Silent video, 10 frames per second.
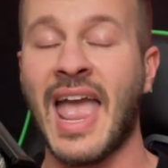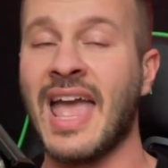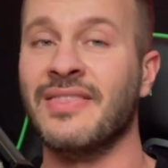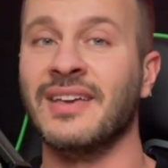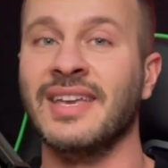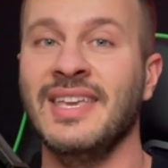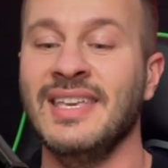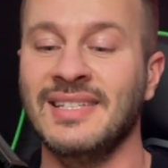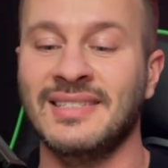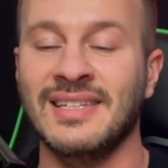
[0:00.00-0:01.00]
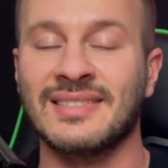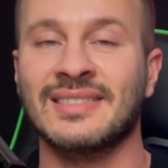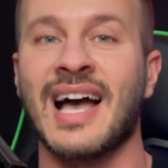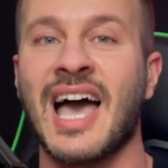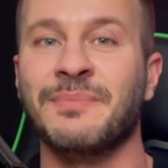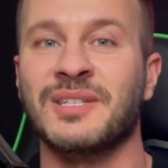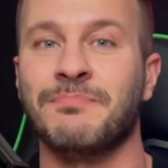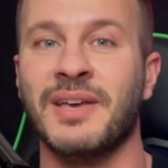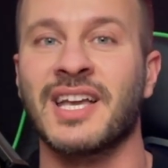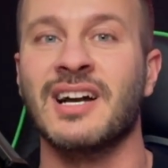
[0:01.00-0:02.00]
And the easiest time to
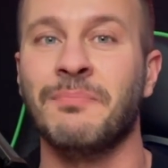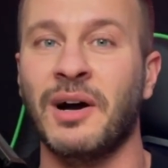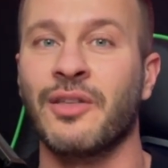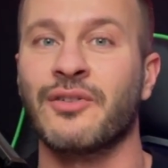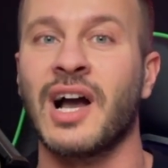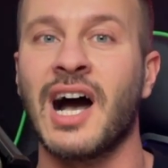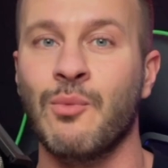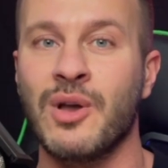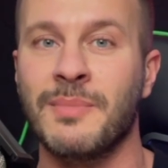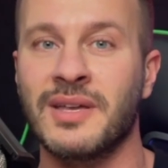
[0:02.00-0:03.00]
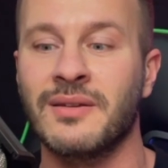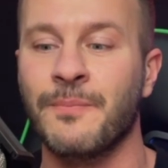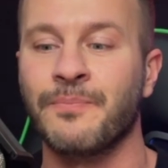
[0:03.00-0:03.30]
pick up other hot women